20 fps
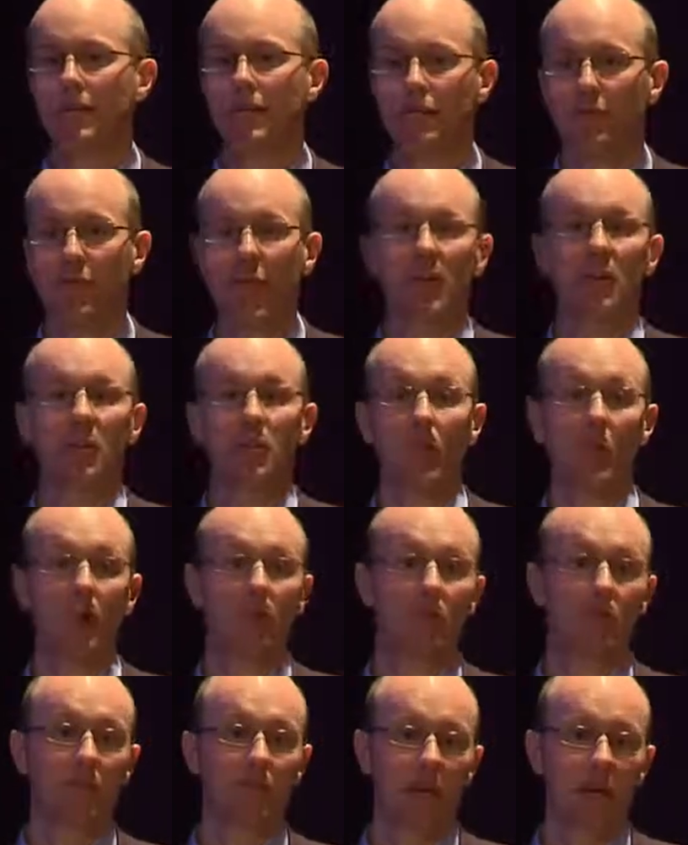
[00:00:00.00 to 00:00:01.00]

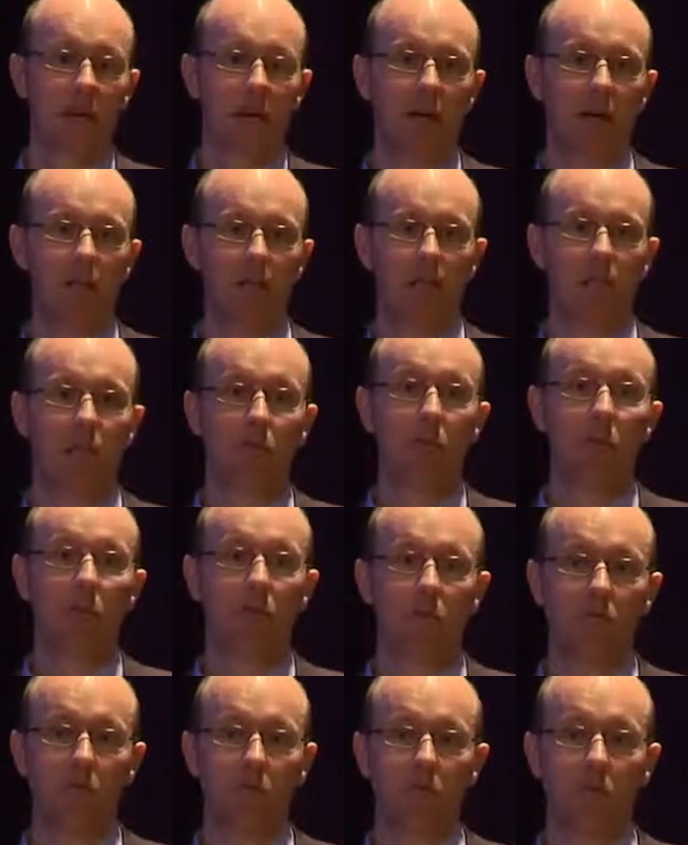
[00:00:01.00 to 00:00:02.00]
factor-based views
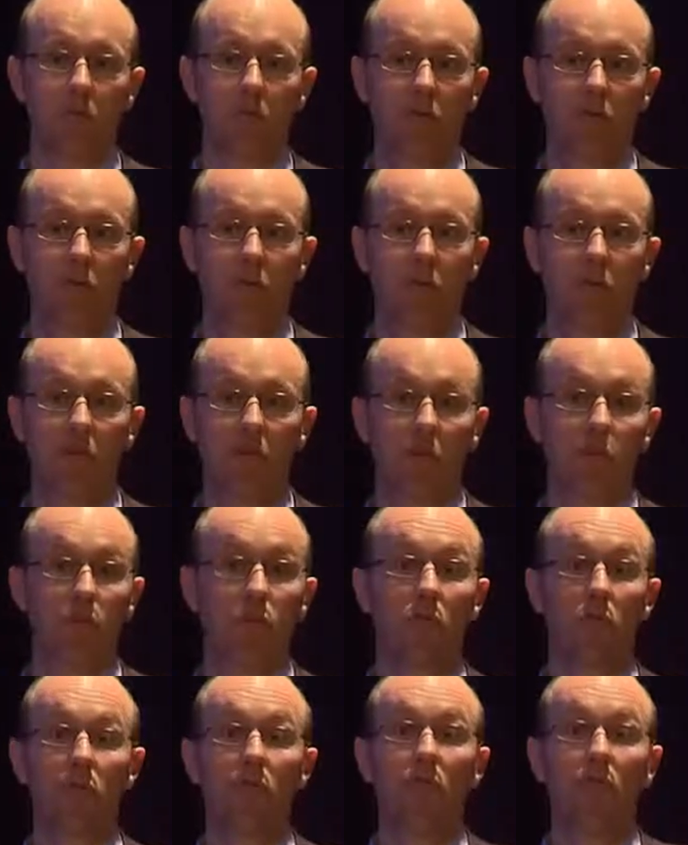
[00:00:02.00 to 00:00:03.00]
of risk and return, which
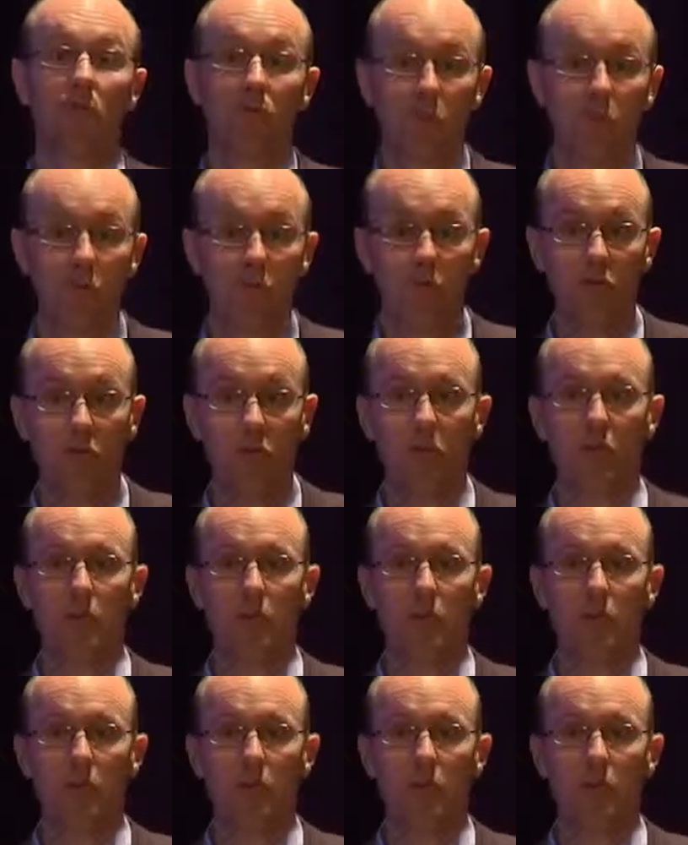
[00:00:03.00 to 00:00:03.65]
will look through